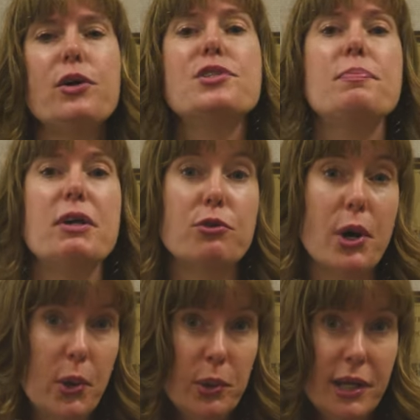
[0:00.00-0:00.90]
goes a bit
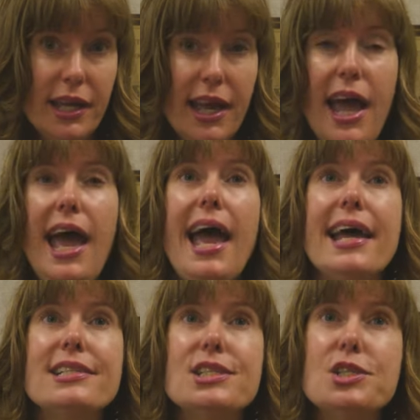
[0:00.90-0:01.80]
rogue
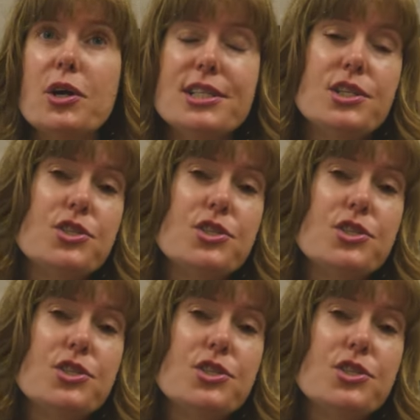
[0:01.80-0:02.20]
and starts